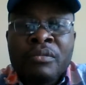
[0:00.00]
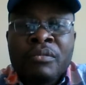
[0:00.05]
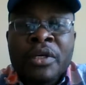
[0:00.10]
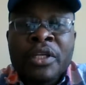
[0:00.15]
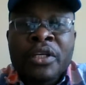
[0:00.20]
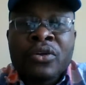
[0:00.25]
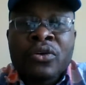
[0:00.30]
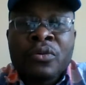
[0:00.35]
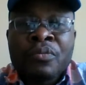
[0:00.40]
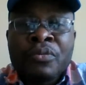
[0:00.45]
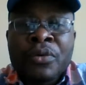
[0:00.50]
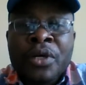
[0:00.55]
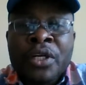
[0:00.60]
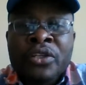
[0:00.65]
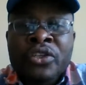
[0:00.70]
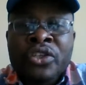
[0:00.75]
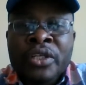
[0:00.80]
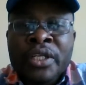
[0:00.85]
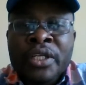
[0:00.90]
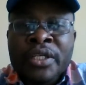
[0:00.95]
medical
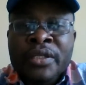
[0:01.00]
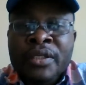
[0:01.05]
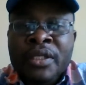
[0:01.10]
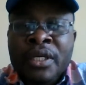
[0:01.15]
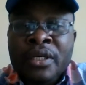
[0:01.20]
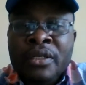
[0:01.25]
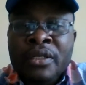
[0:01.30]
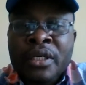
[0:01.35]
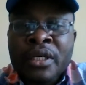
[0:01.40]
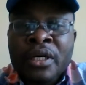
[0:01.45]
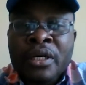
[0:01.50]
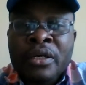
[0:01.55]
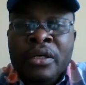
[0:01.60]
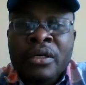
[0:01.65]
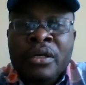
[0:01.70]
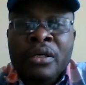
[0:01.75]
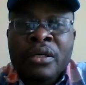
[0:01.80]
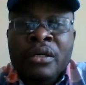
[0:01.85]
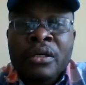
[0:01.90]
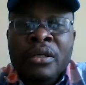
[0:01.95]
practitioners that are
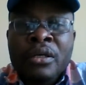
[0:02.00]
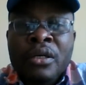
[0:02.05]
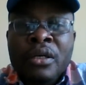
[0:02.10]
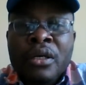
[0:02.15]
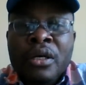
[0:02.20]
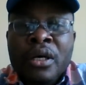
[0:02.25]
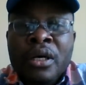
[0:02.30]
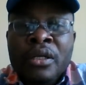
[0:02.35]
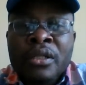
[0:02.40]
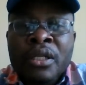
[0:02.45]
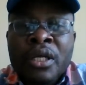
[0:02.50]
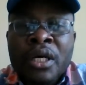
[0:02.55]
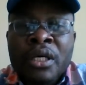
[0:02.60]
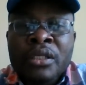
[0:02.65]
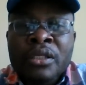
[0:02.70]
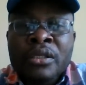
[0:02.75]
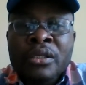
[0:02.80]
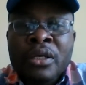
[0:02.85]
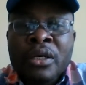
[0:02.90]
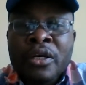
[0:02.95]
at
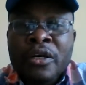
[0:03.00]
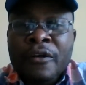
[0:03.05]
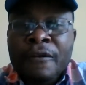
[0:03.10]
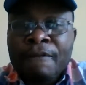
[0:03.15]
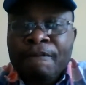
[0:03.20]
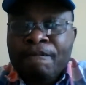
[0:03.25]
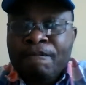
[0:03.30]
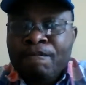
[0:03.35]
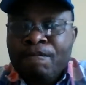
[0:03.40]
that